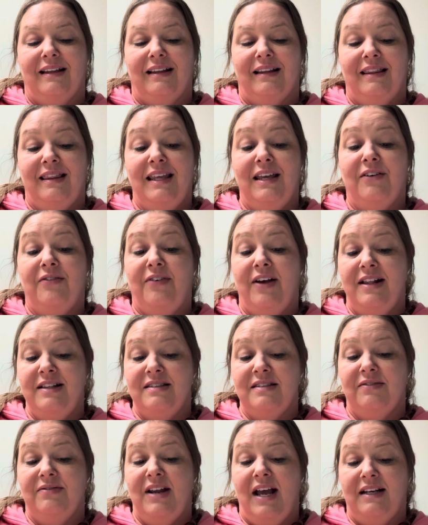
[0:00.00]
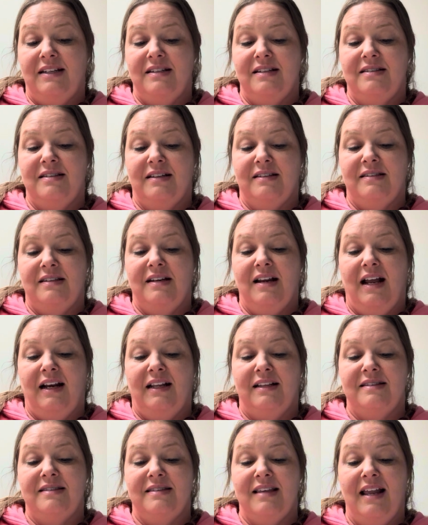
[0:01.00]
The events of 1969
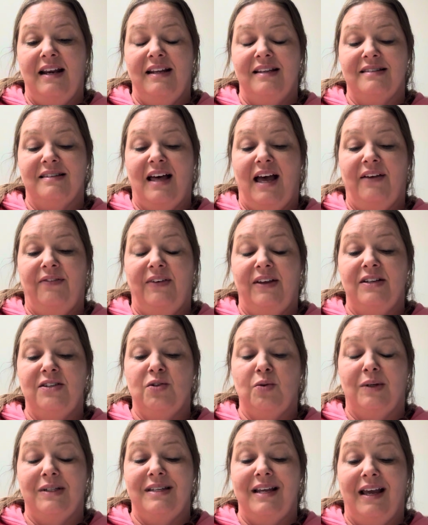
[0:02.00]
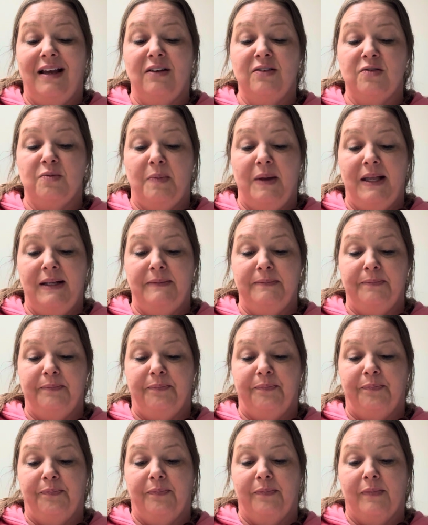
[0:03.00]
had sent his life into a tailspin.
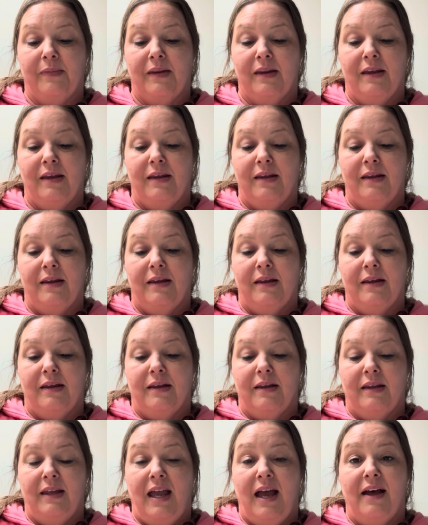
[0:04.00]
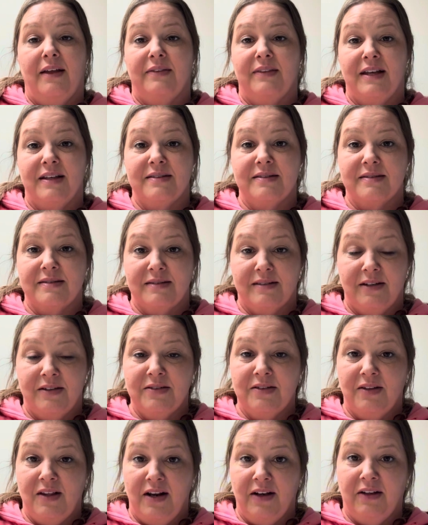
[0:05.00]
Yeah,
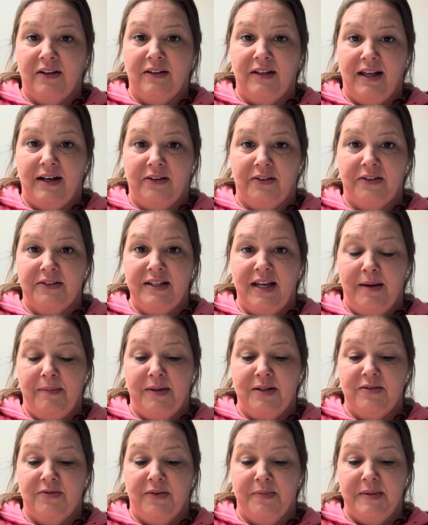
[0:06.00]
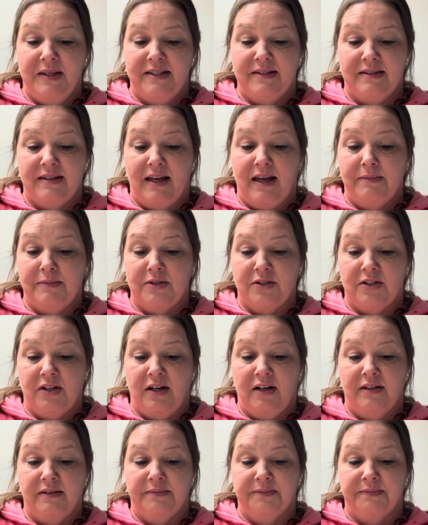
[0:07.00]
there's a lot of collateral damage from this, I'm
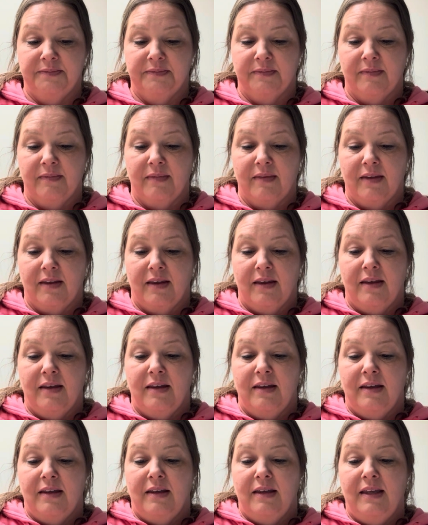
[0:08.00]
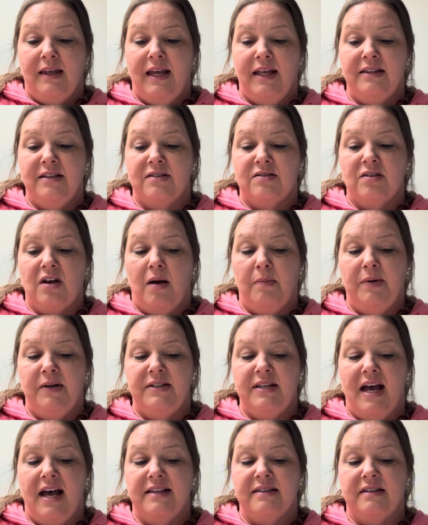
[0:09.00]
sure. He had the somber
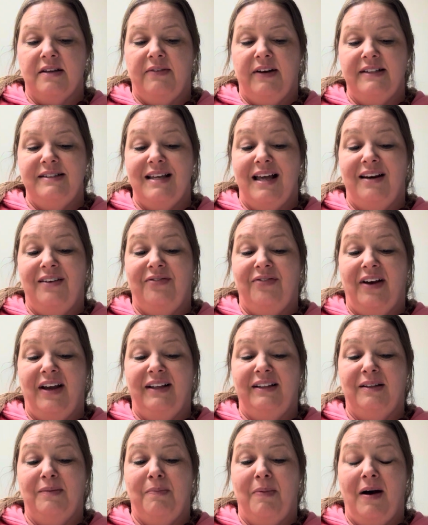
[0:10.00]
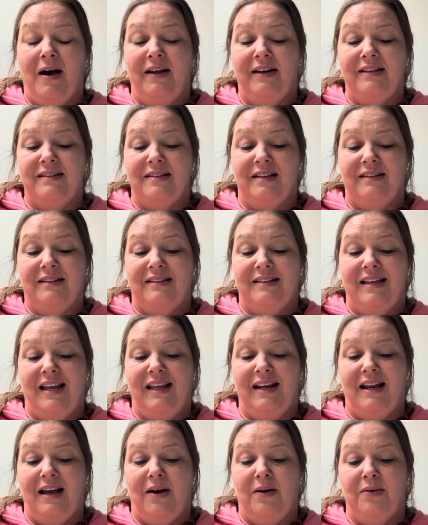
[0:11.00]
task of identifying the bodies at the
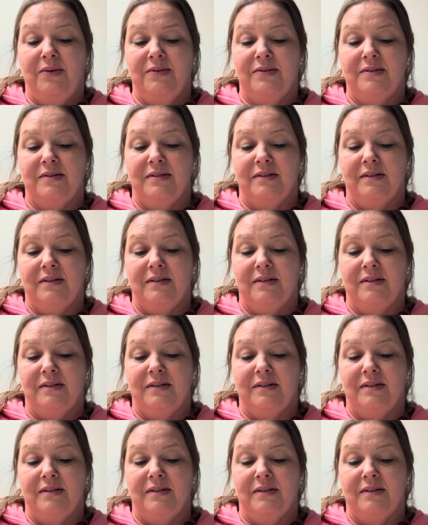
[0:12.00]
Tate House.